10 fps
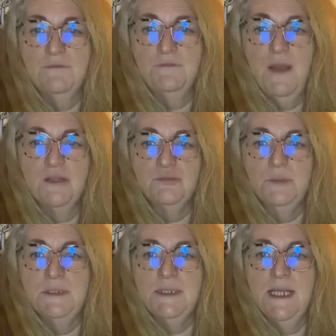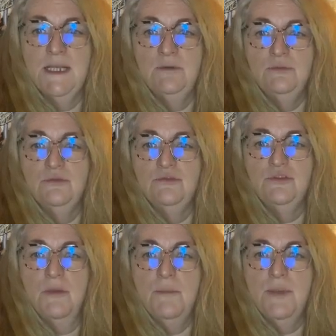Flashman now.
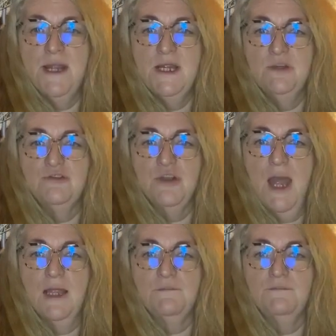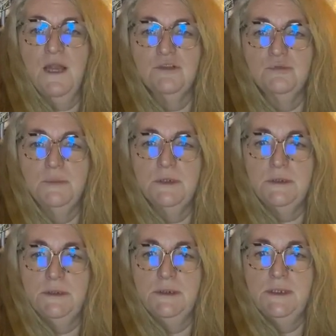Jumping Jack Flashman.